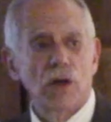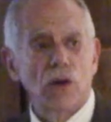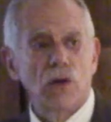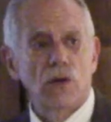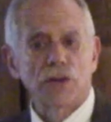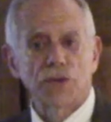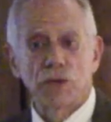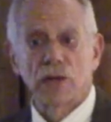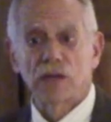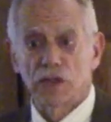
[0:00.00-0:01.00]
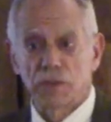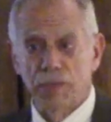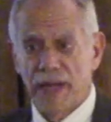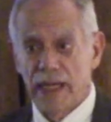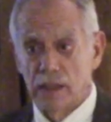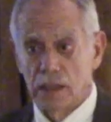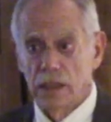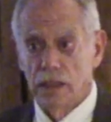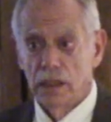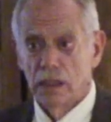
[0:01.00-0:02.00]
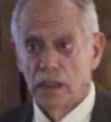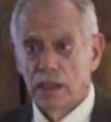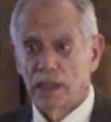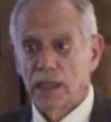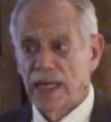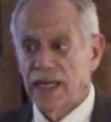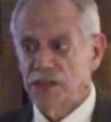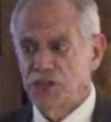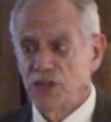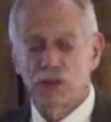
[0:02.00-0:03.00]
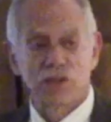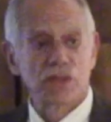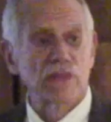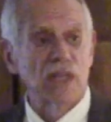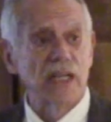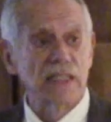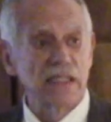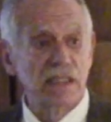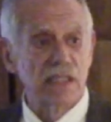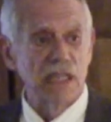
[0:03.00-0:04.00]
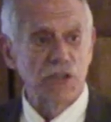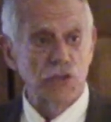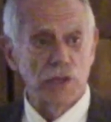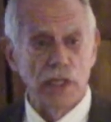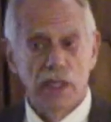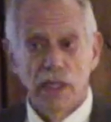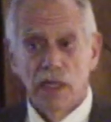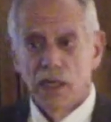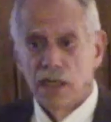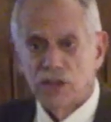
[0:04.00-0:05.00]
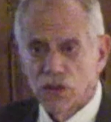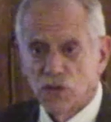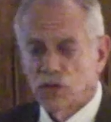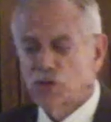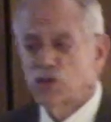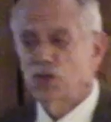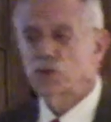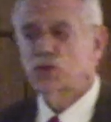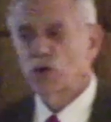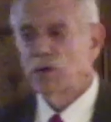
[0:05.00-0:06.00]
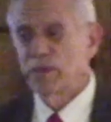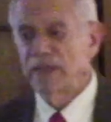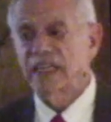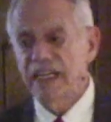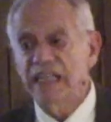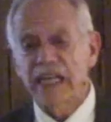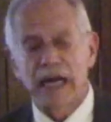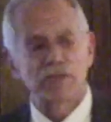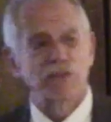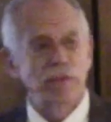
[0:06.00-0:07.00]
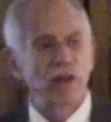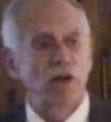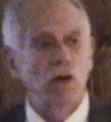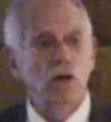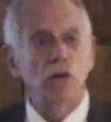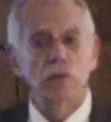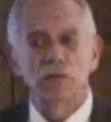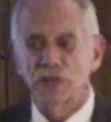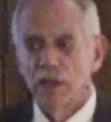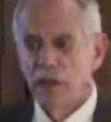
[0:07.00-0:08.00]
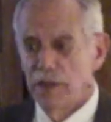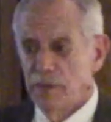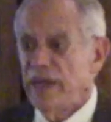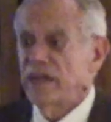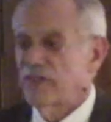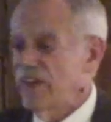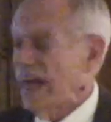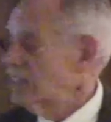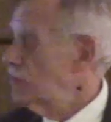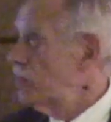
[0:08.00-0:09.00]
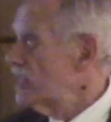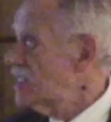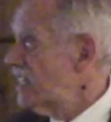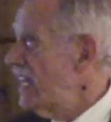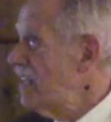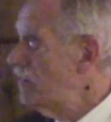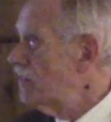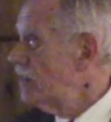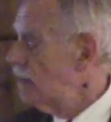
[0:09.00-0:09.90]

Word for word: all throughout the Pale in the last years of the 19th century. So those Jews who had been kidnapped from their homes may in fact have been saved